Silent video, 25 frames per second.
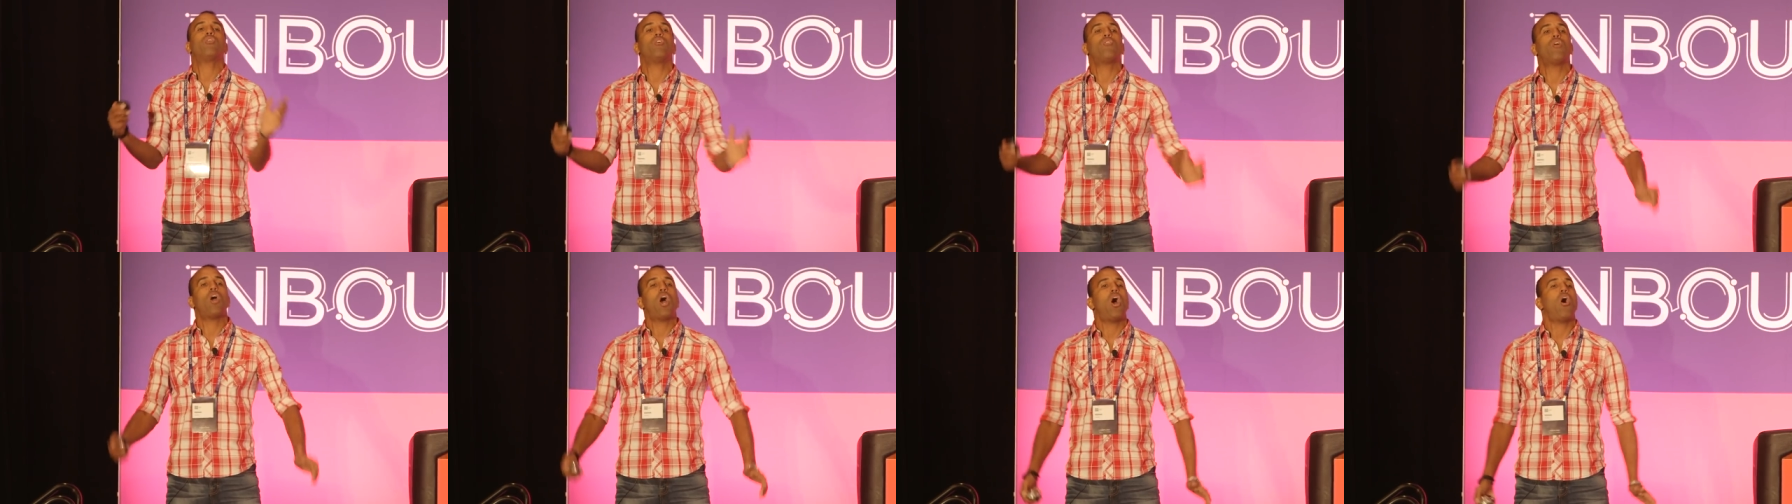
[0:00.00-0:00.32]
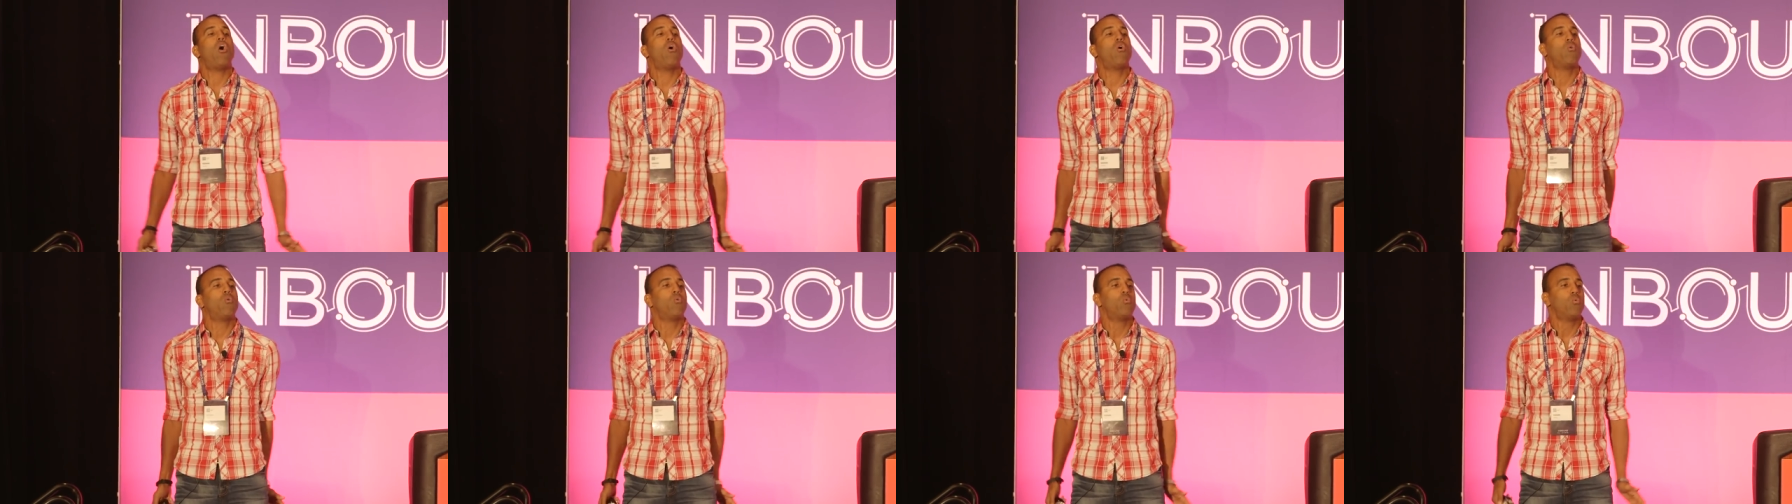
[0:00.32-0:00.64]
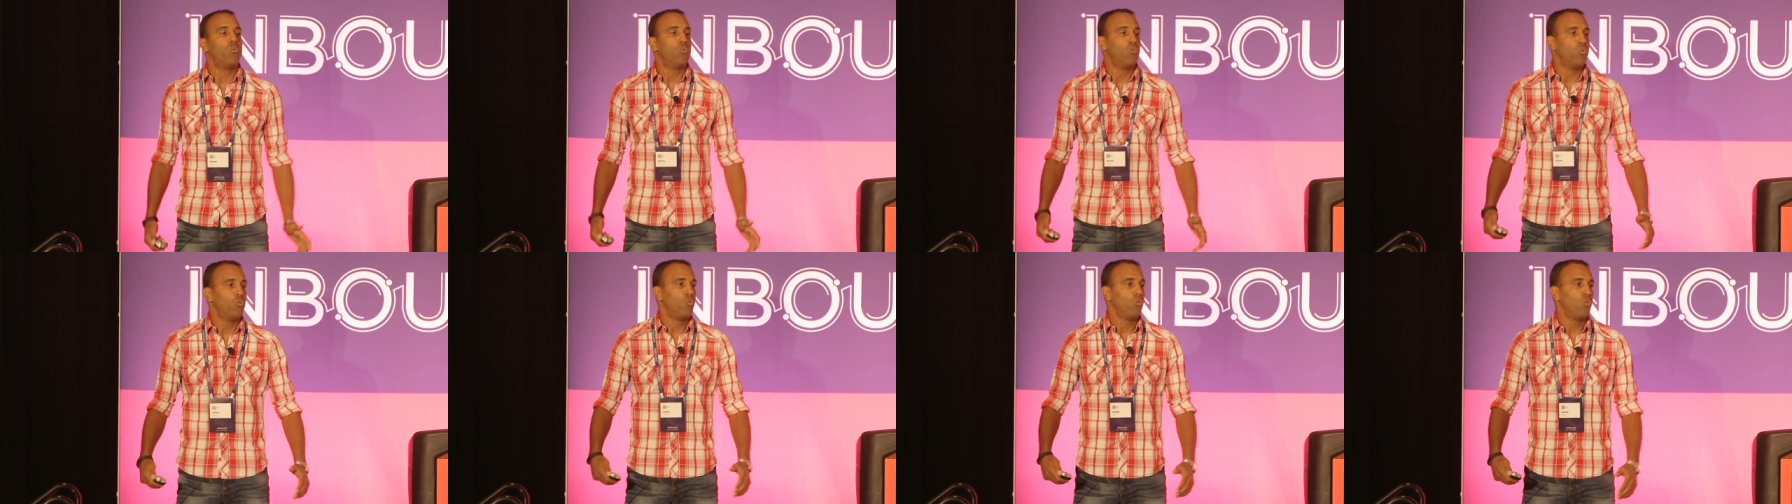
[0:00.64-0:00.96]
in a
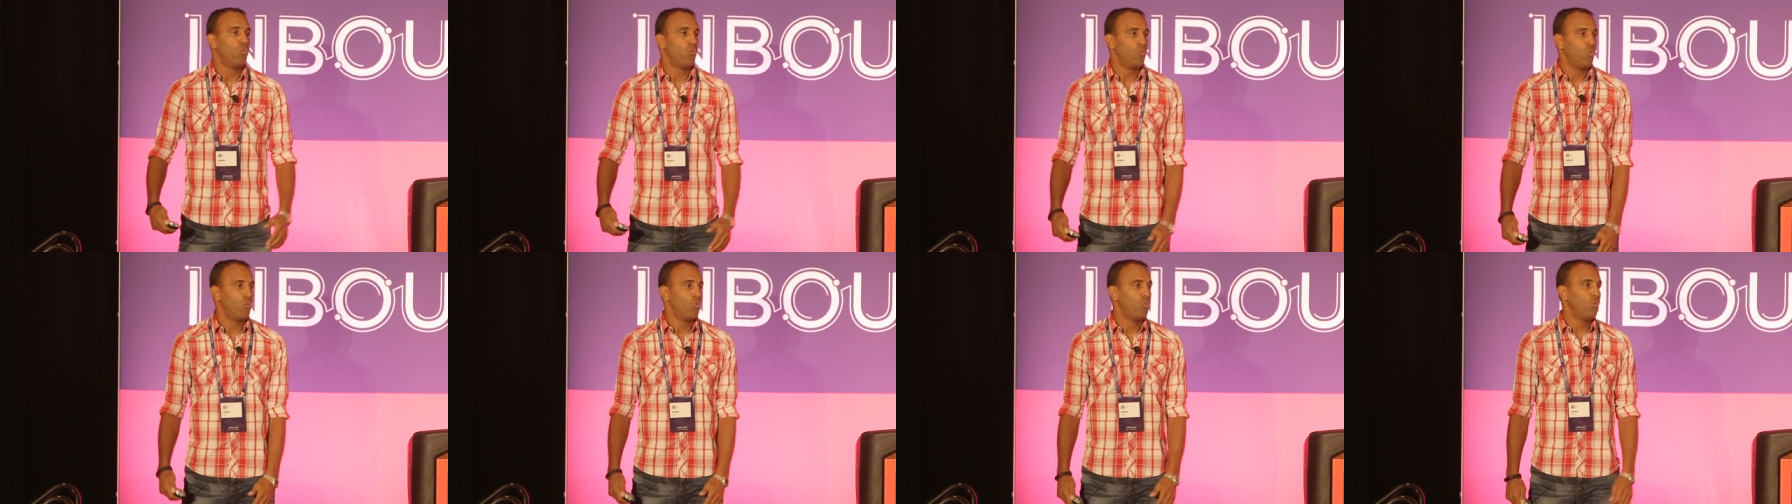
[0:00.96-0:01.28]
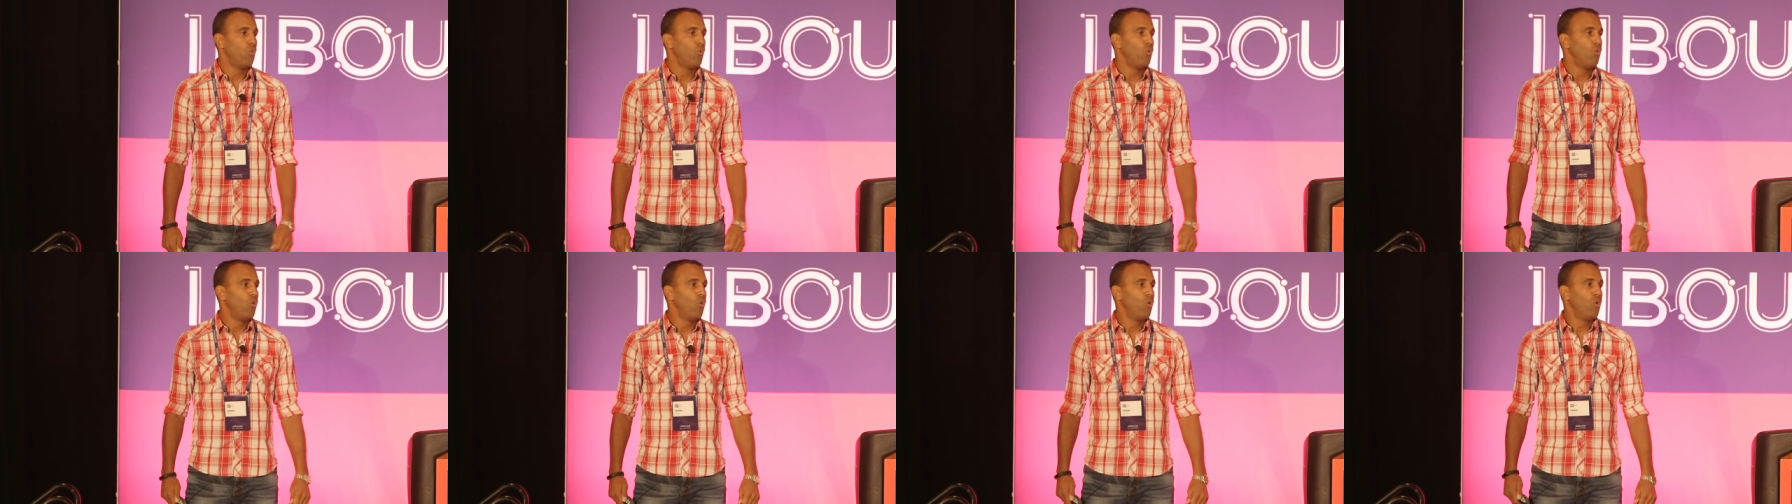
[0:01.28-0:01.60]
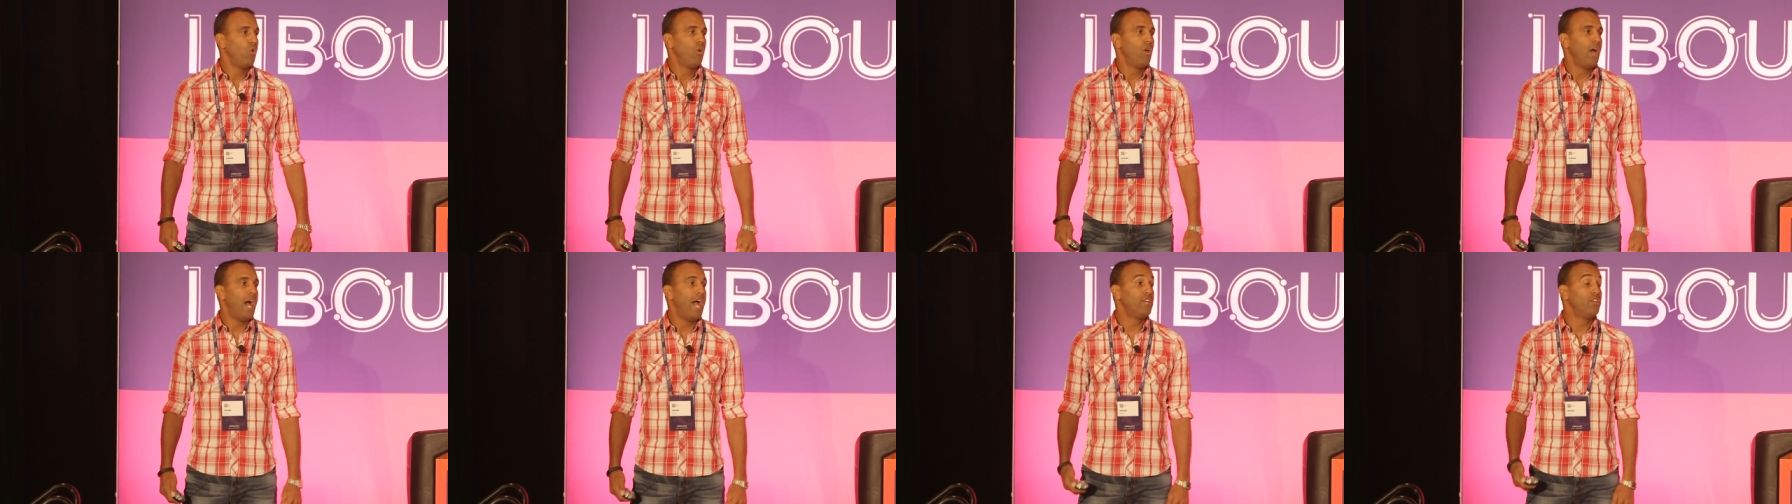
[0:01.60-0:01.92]
row.
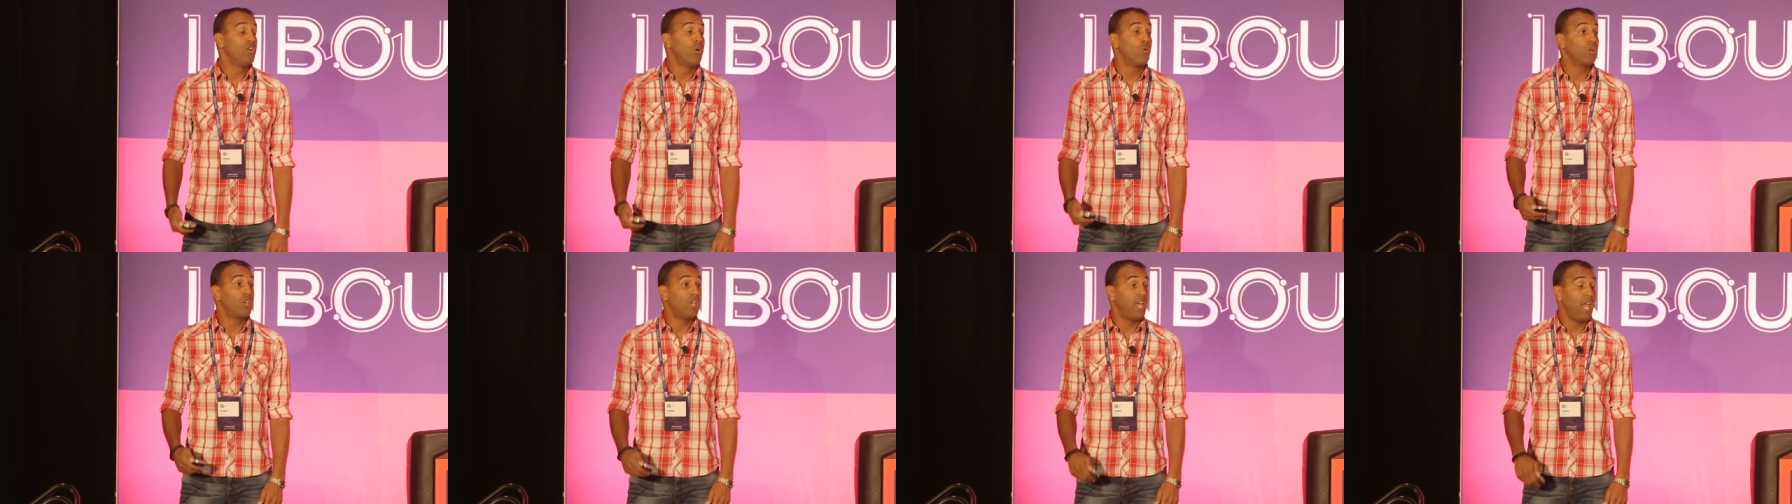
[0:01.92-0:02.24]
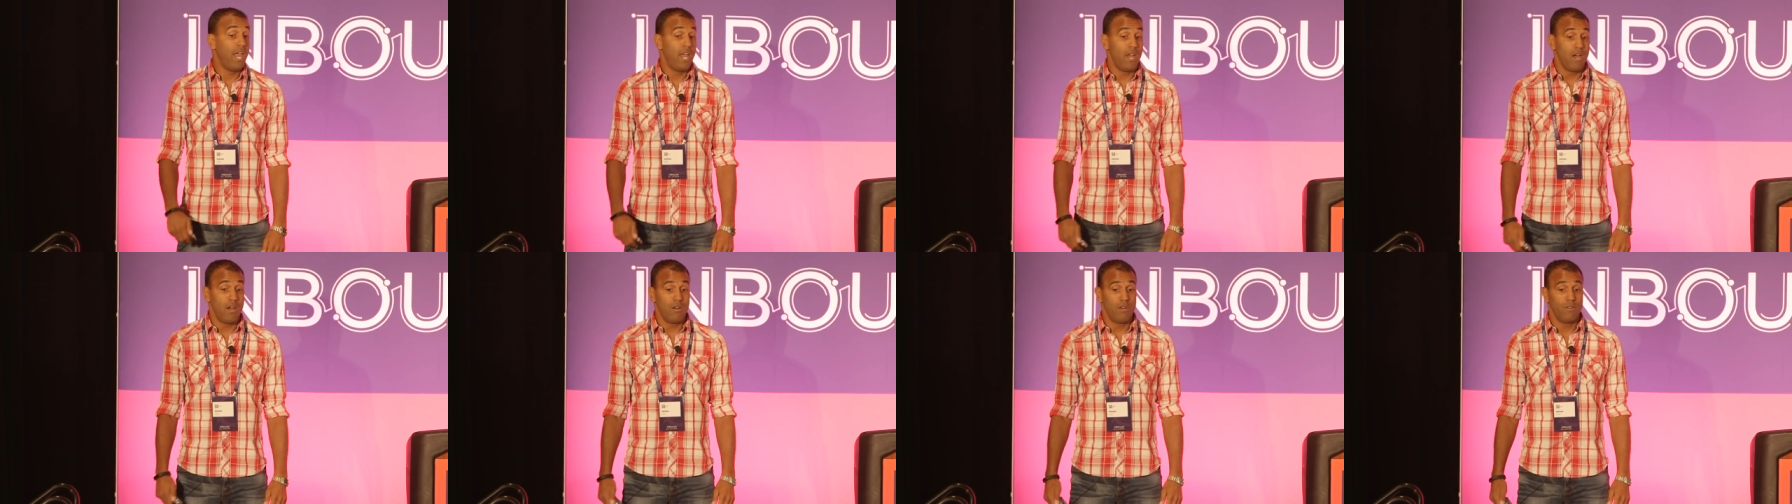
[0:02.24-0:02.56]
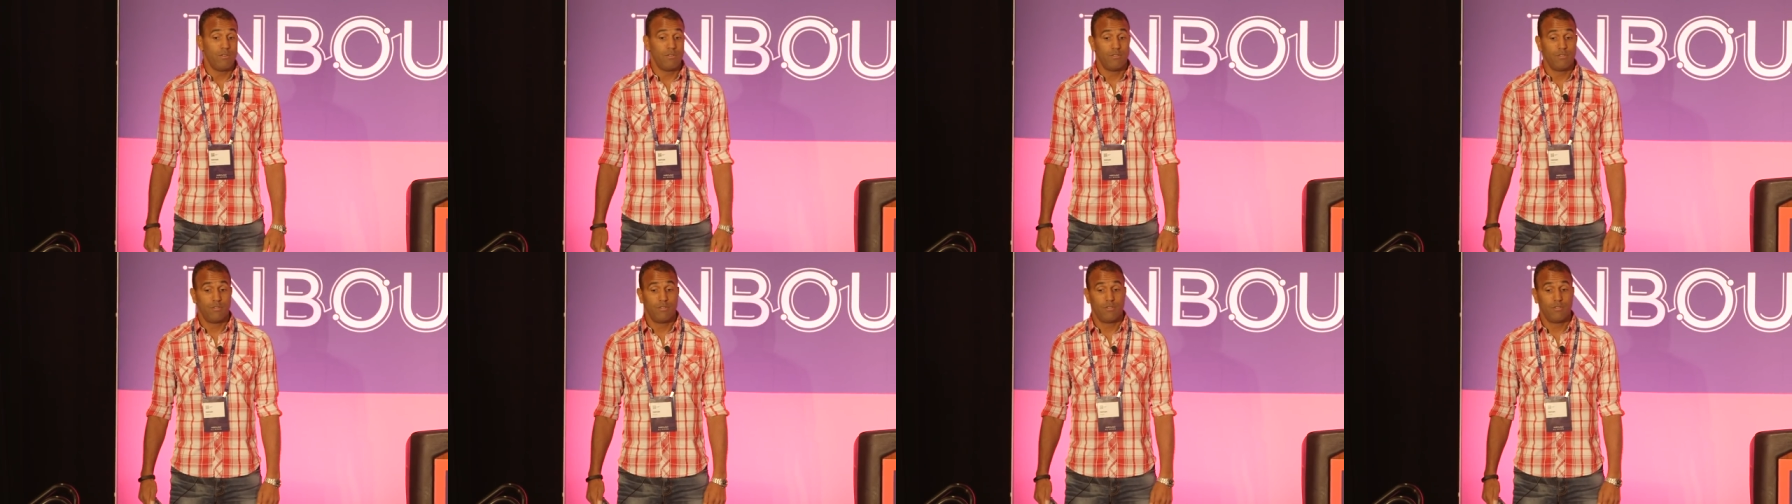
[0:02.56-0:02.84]
I don't care.